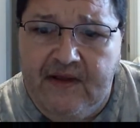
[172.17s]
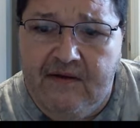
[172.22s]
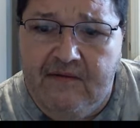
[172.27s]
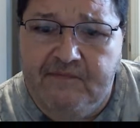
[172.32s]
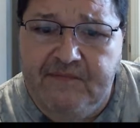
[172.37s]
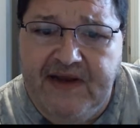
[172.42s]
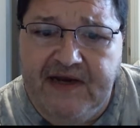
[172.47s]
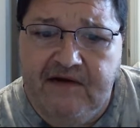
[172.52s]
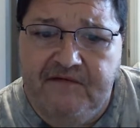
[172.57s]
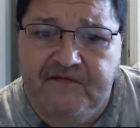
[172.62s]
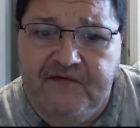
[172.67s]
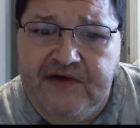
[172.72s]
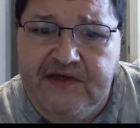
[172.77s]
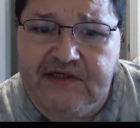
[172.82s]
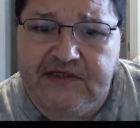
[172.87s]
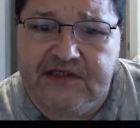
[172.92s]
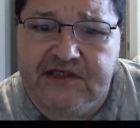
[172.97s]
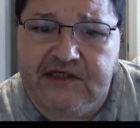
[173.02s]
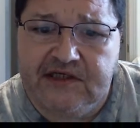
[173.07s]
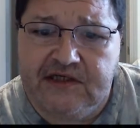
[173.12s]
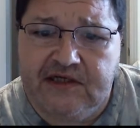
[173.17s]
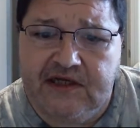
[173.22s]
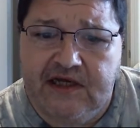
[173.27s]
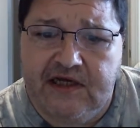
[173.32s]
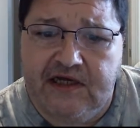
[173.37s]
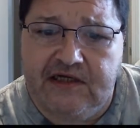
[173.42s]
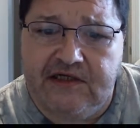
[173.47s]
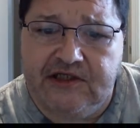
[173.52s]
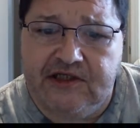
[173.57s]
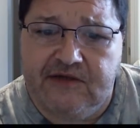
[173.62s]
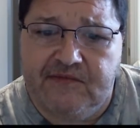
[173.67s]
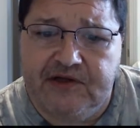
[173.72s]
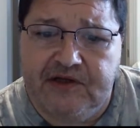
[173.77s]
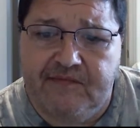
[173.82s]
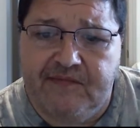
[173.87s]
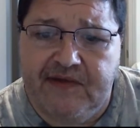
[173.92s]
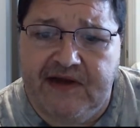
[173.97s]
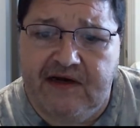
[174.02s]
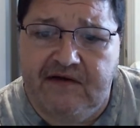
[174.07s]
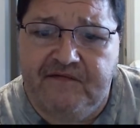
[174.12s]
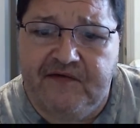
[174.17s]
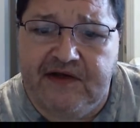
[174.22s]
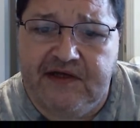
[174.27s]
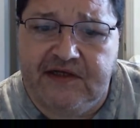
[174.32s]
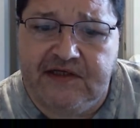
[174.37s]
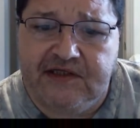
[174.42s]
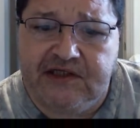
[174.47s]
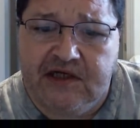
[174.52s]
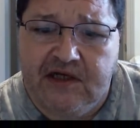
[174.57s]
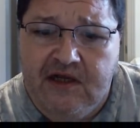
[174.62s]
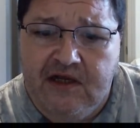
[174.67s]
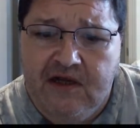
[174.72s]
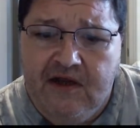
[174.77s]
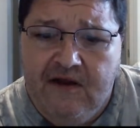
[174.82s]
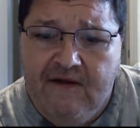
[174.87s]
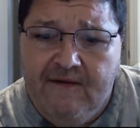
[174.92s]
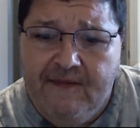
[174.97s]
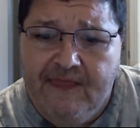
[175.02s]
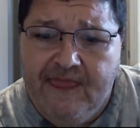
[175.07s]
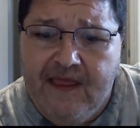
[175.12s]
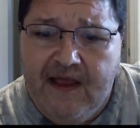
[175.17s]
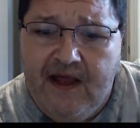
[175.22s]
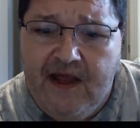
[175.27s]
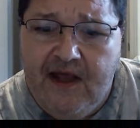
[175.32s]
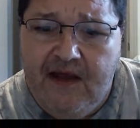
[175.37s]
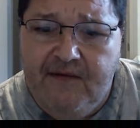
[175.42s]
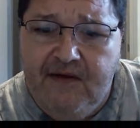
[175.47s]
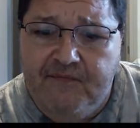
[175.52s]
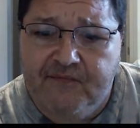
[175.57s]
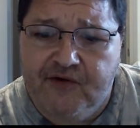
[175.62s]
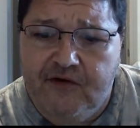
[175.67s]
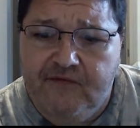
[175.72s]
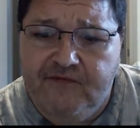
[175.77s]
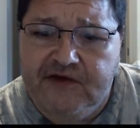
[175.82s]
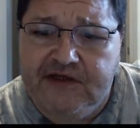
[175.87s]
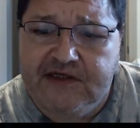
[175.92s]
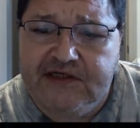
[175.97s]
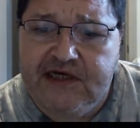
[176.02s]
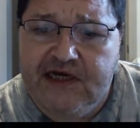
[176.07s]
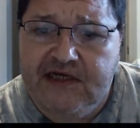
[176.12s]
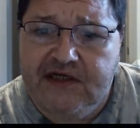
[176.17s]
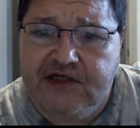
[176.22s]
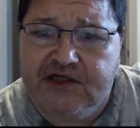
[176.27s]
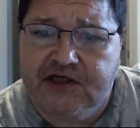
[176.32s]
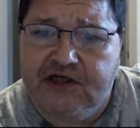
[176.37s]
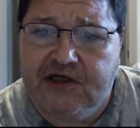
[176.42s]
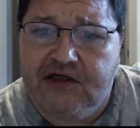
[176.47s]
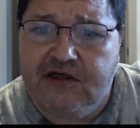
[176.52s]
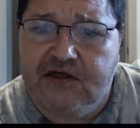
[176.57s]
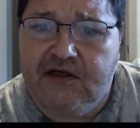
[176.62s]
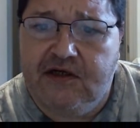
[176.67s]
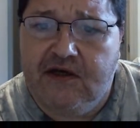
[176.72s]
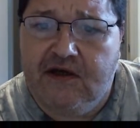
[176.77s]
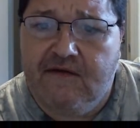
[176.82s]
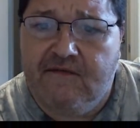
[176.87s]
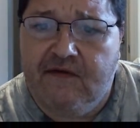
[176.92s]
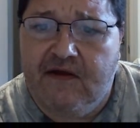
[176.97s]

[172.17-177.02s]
Benefits, some of the benefits: improved attention,